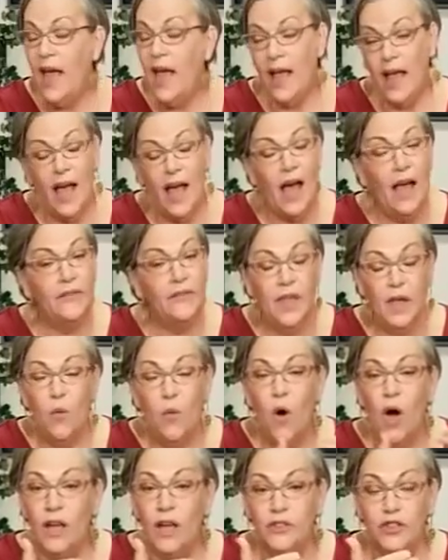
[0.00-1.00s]
and they
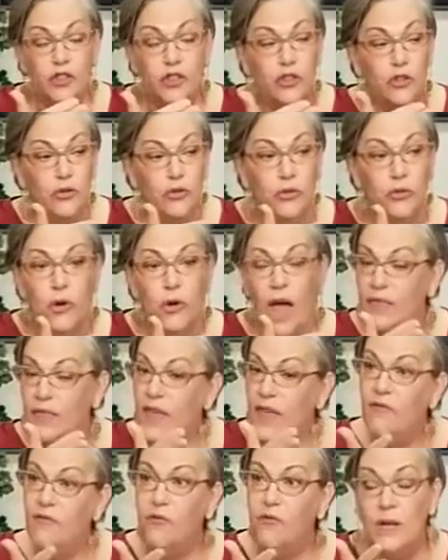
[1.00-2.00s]
want to, and
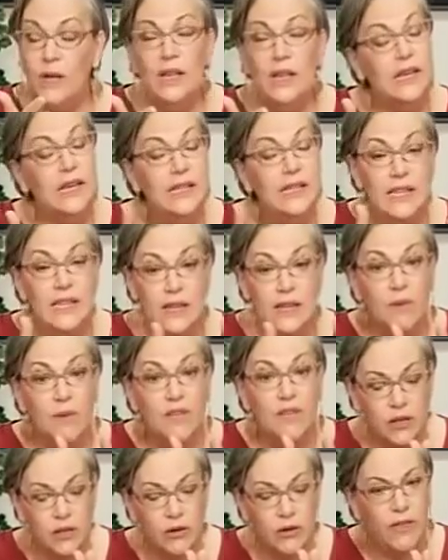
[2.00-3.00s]
they've really
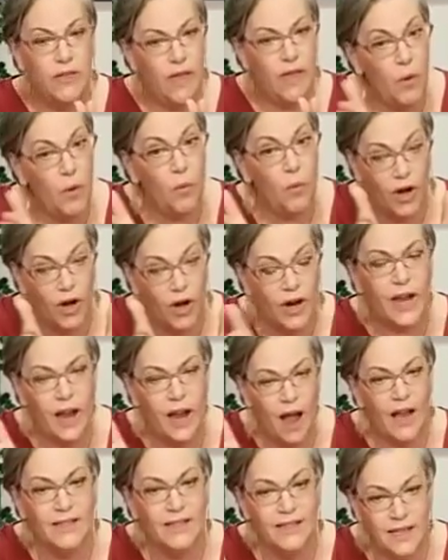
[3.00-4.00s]
they've been working
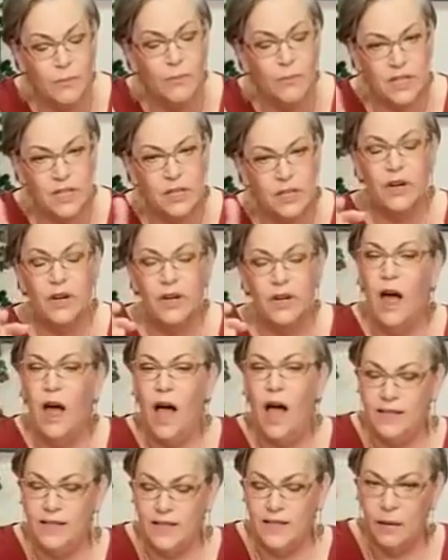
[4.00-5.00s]
on
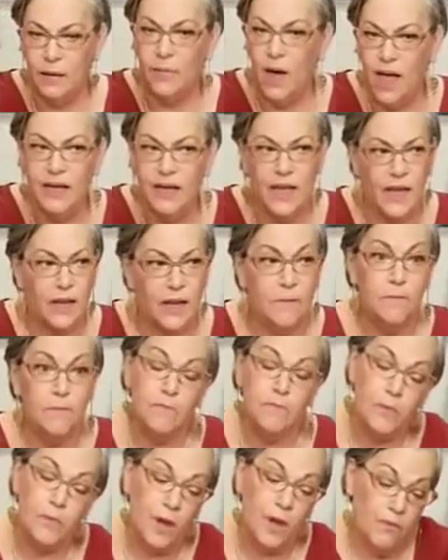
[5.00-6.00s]
dematerializing money.
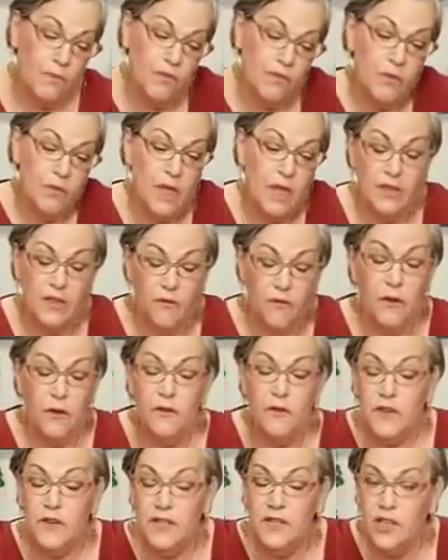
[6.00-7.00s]
I mean, in the
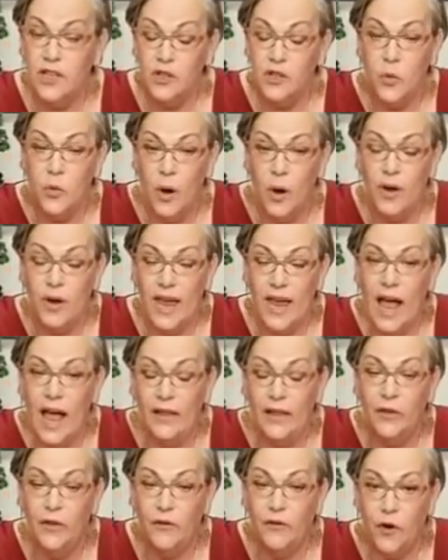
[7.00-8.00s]
50s is when we
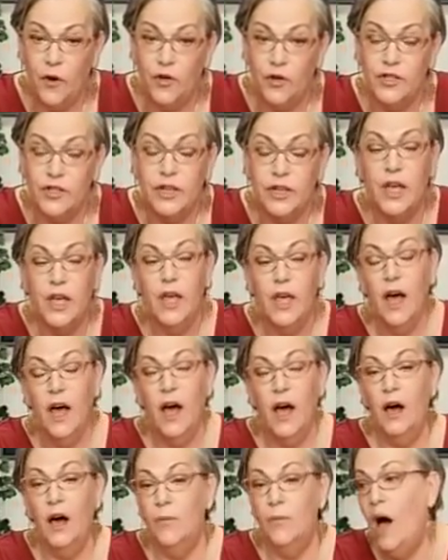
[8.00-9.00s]
had the first
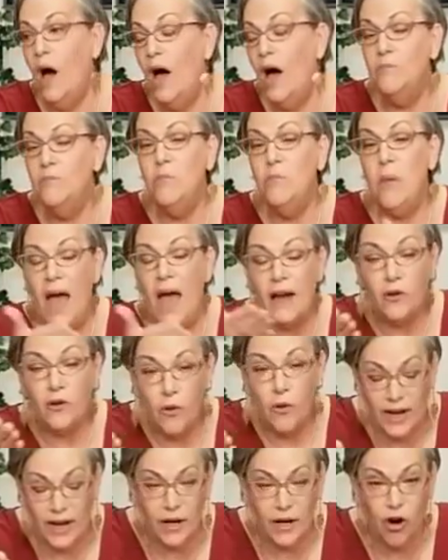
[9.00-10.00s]
unbacked
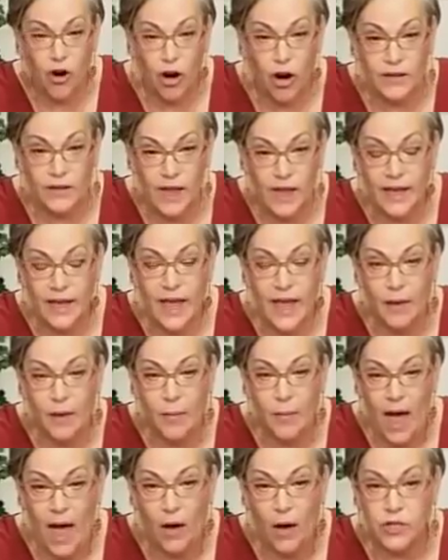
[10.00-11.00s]
credit card that came
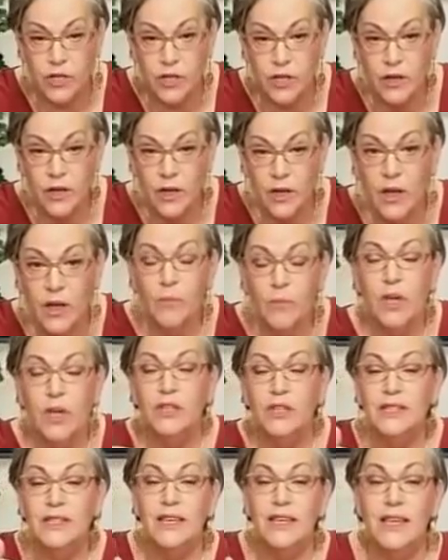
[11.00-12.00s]
out
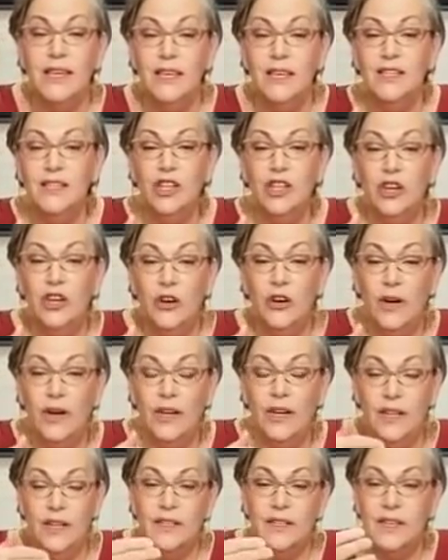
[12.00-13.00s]
because the easier it
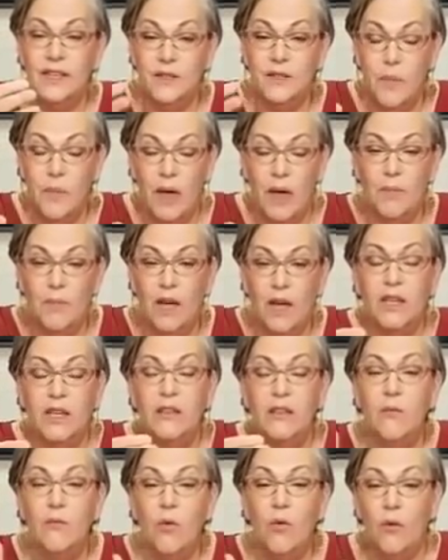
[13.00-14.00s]
is to spend money,
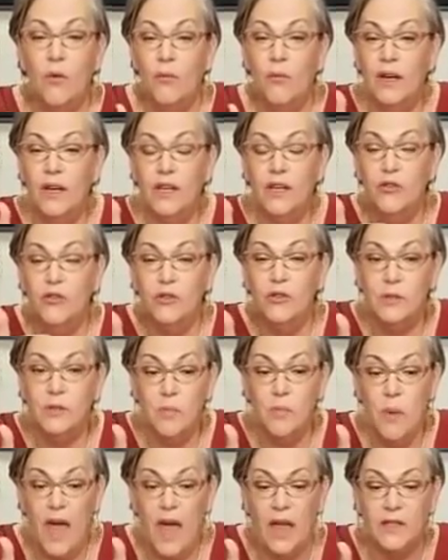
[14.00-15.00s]
the more money you
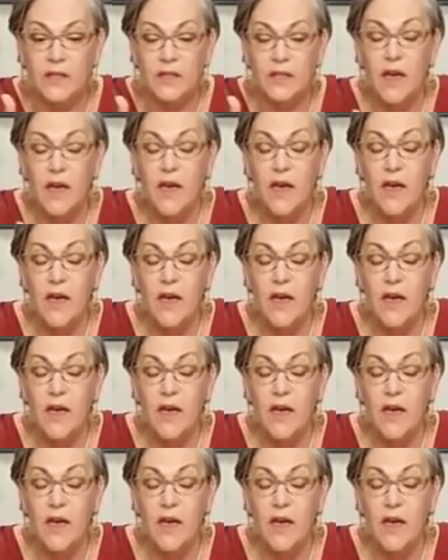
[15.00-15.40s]
spend.